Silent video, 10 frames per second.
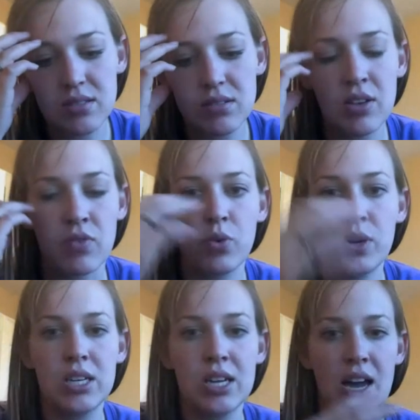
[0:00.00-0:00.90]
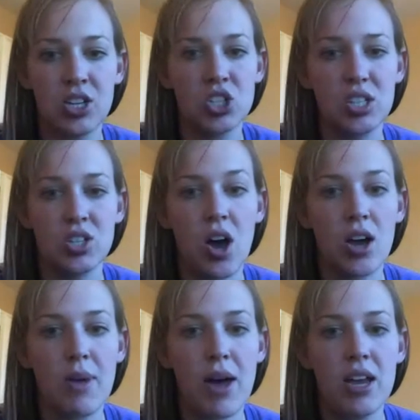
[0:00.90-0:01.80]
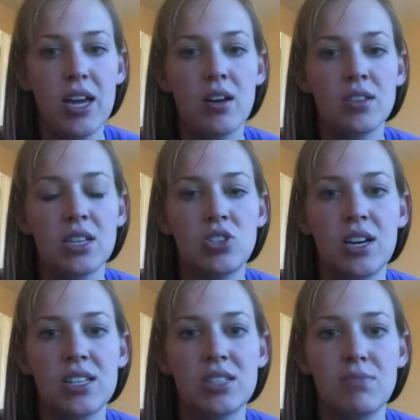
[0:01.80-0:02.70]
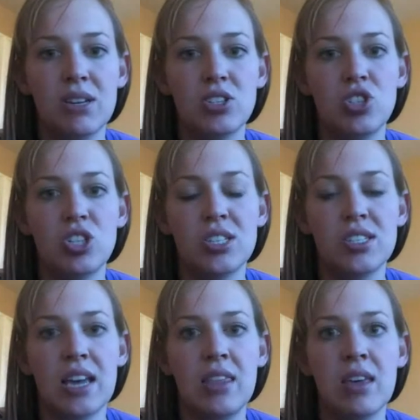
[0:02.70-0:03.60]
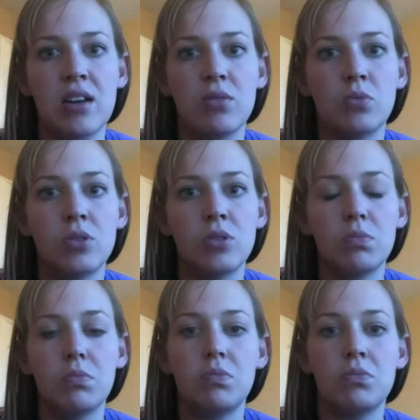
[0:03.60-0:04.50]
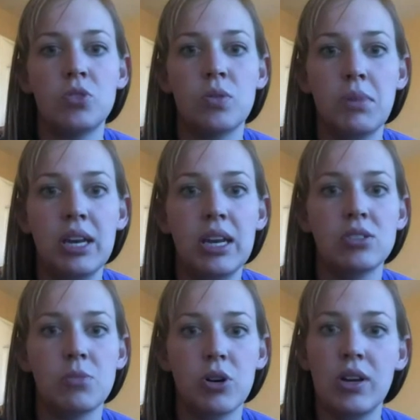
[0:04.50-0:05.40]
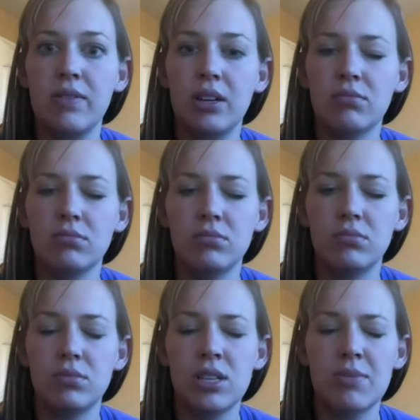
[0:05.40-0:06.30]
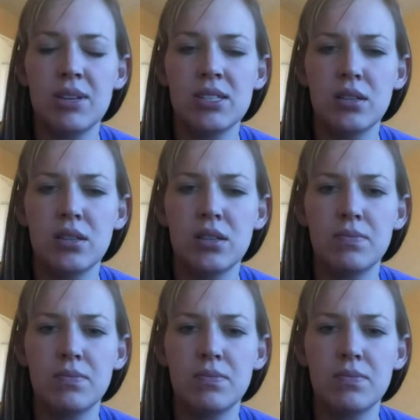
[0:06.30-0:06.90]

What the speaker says: If we need to actually talk about it, I'll send you guys a message just saying that we'll do a meeting tomorrow evening. Does that make sense?